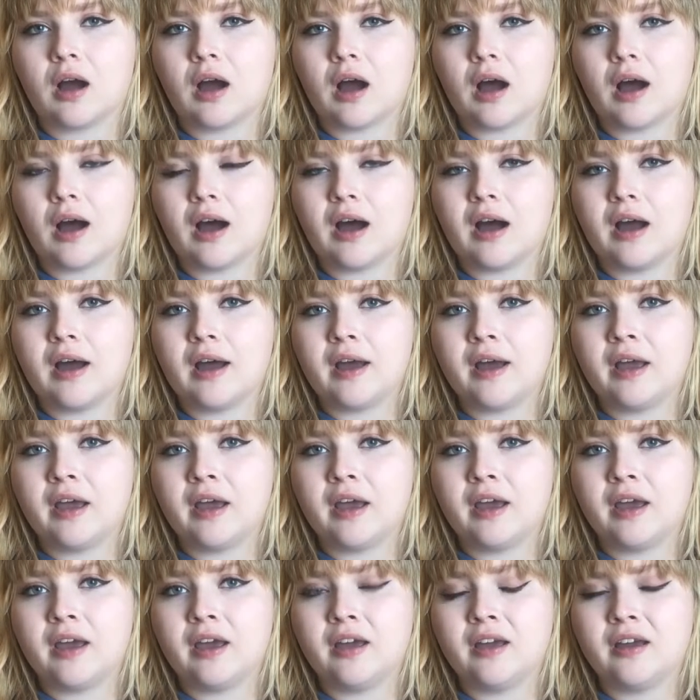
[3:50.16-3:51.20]

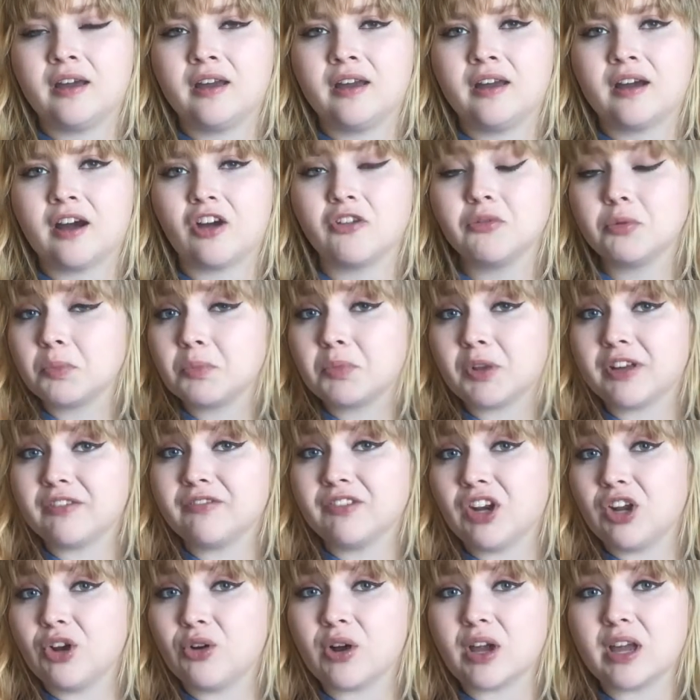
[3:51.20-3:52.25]
I I've been playing
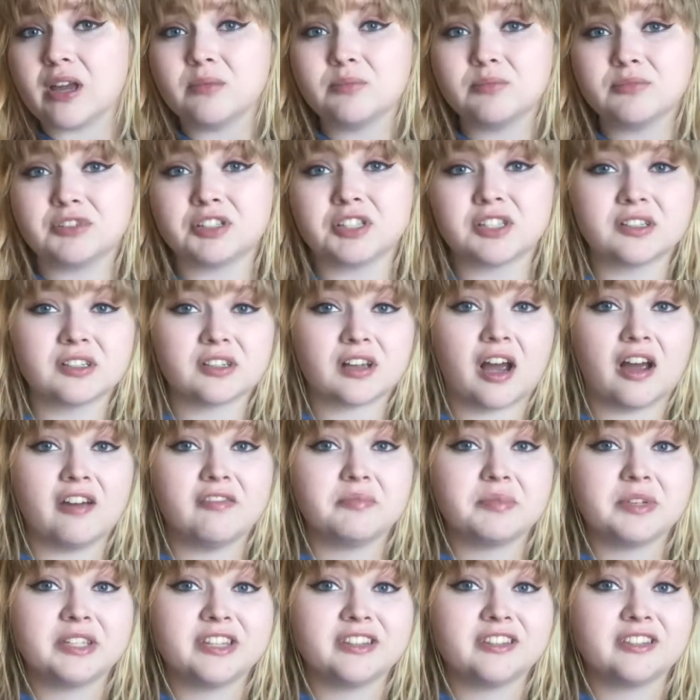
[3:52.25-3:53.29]
video games,
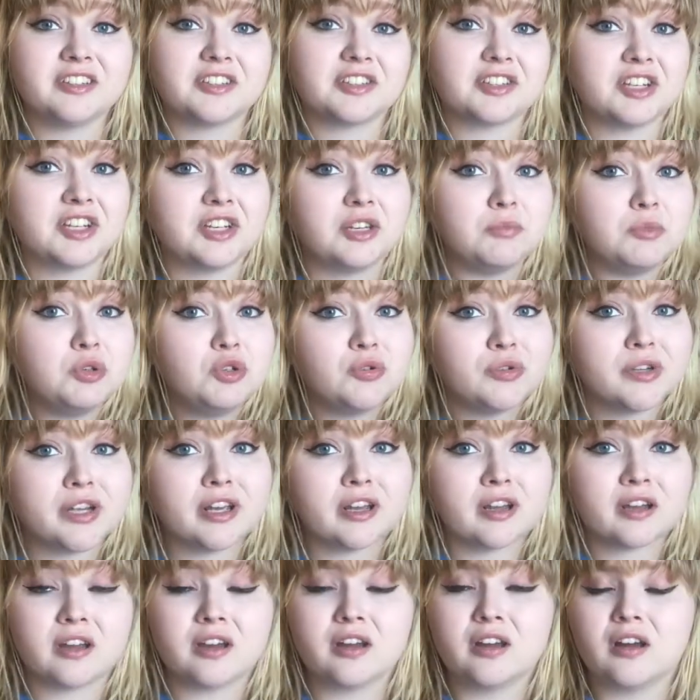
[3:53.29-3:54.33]
I've been listening to
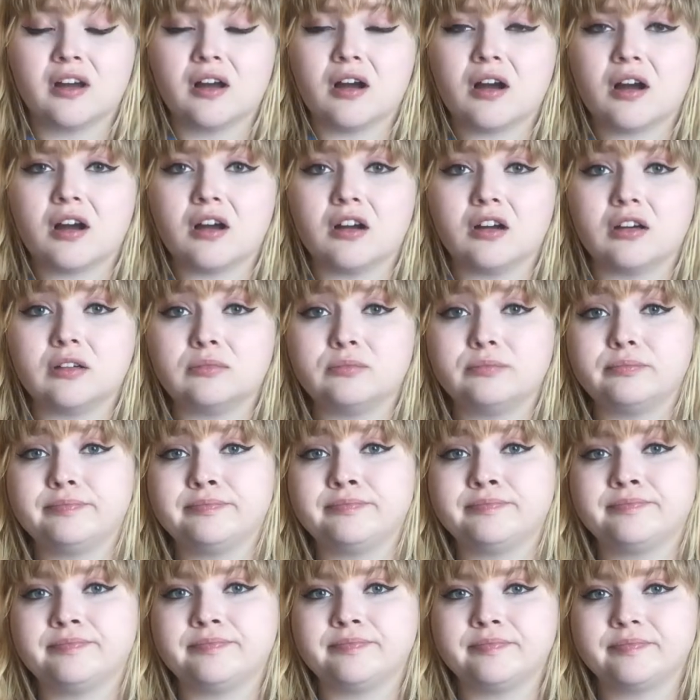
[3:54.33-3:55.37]
music.
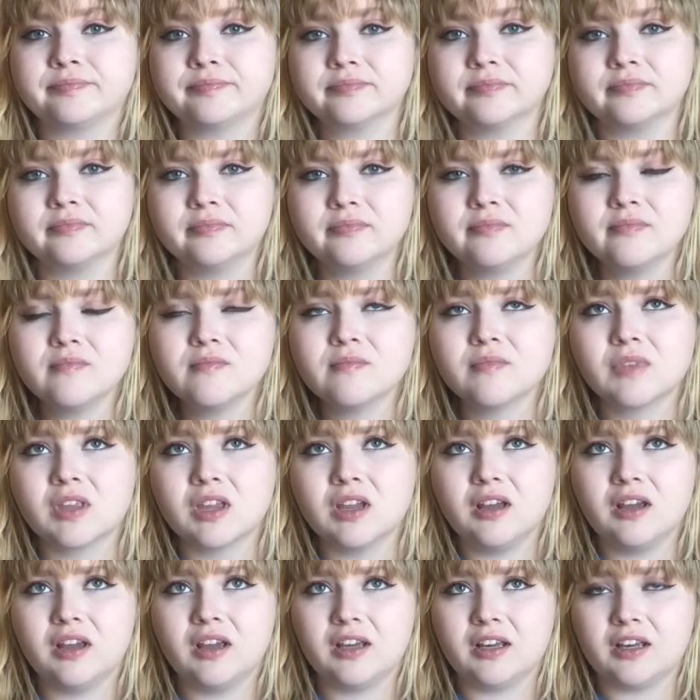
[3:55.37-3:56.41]
Um
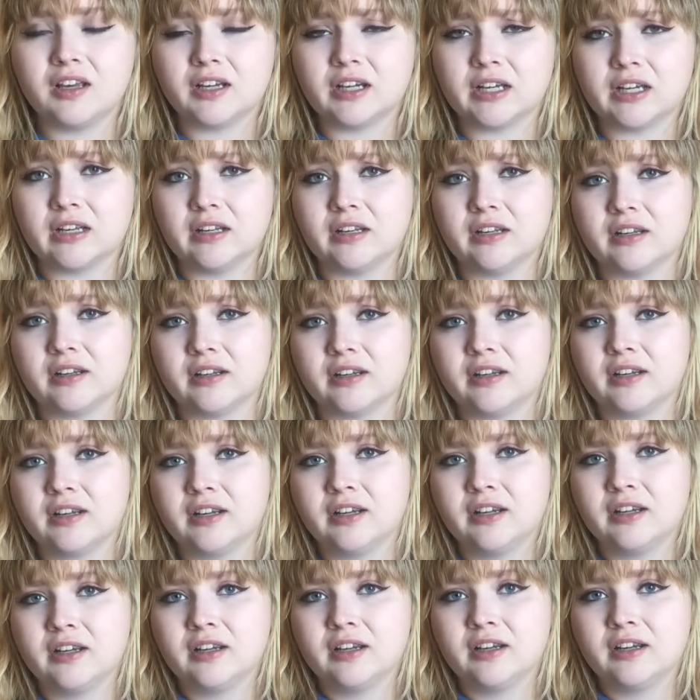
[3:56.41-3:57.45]
and
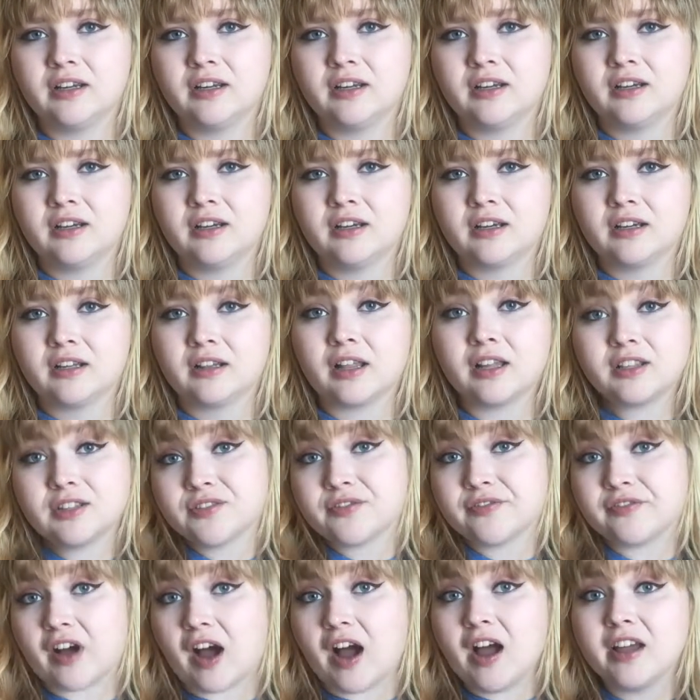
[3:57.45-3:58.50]
that's
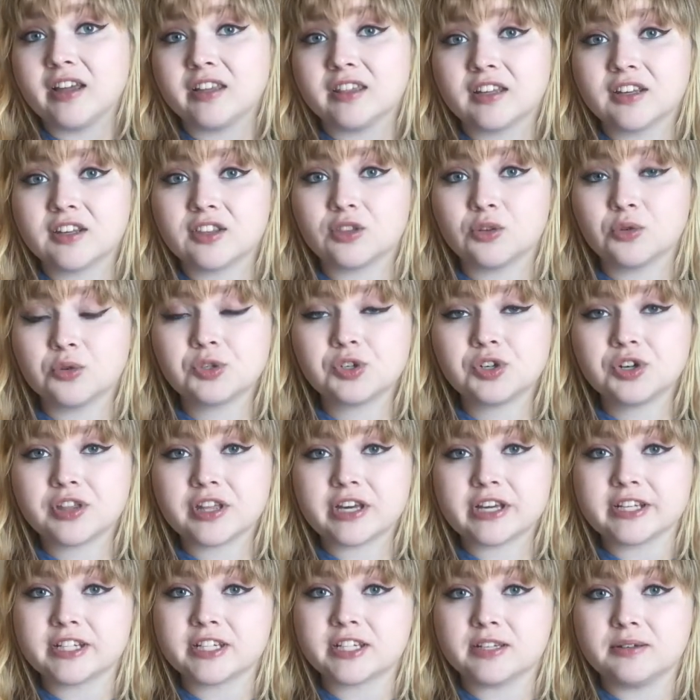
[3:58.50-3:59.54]
fine like those are
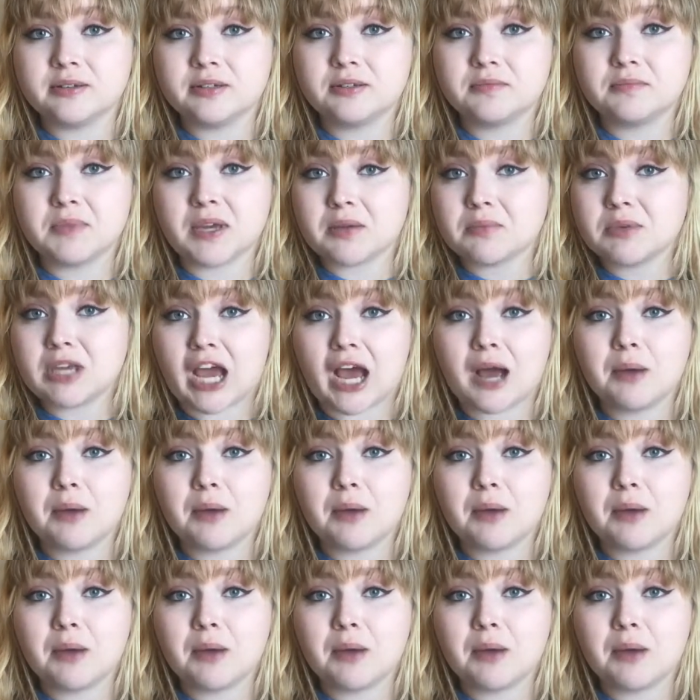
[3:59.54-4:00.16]
things that make me